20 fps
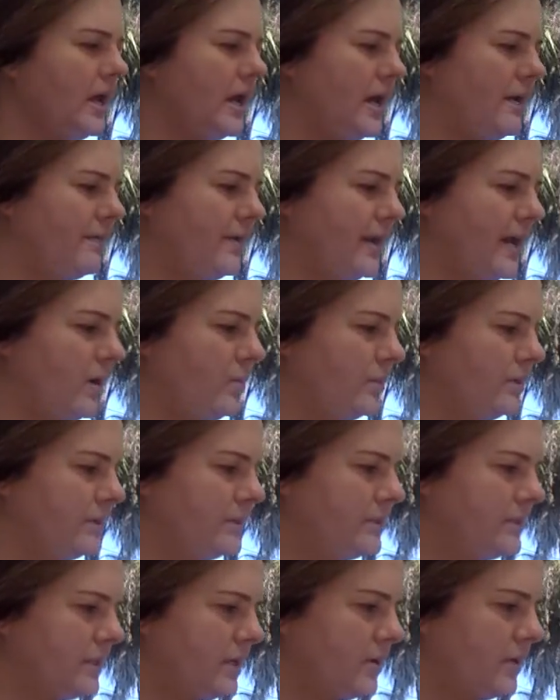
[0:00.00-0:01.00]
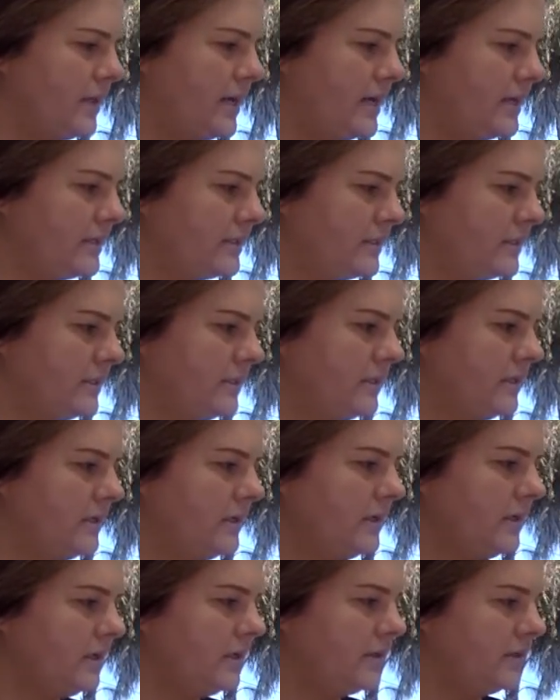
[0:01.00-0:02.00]
And then I would sterilize
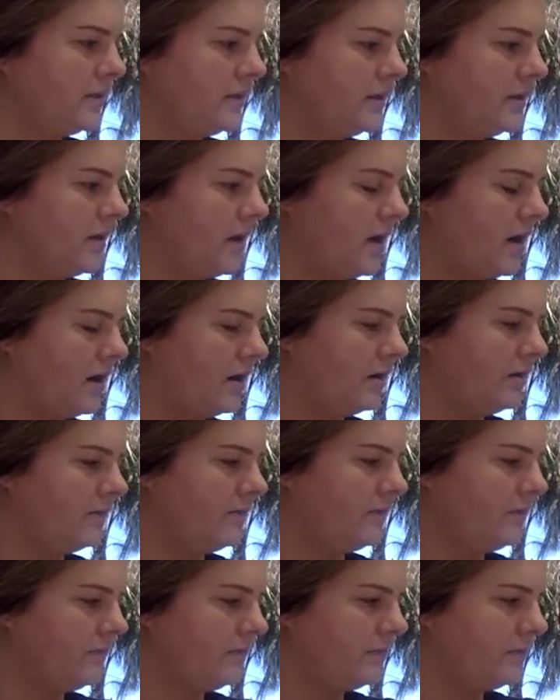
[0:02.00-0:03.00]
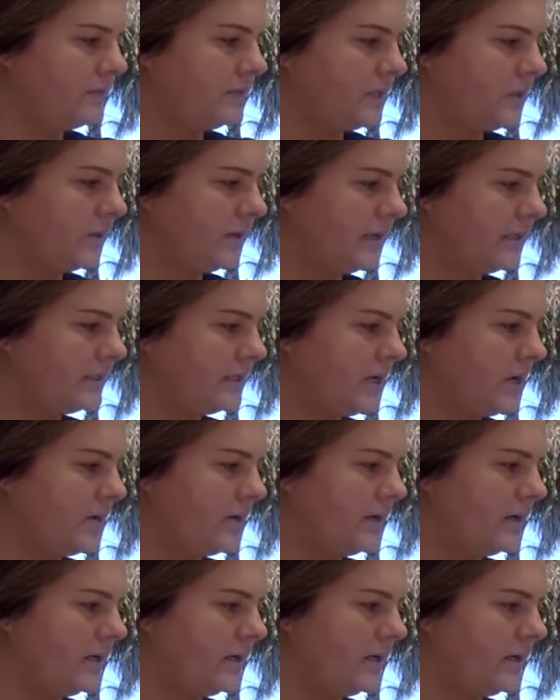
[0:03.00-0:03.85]
the area